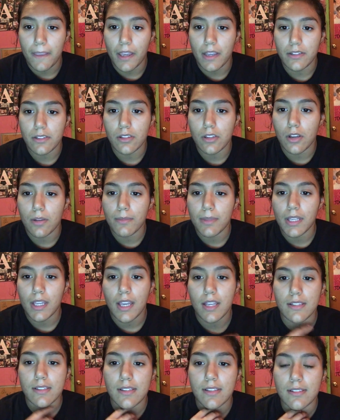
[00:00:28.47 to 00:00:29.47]
As alarming
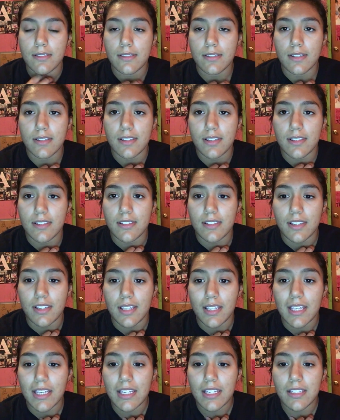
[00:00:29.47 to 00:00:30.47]
as this
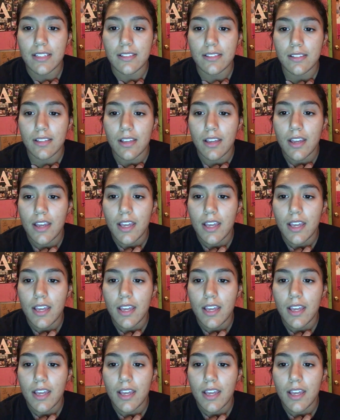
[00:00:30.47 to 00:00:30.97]
statistic is,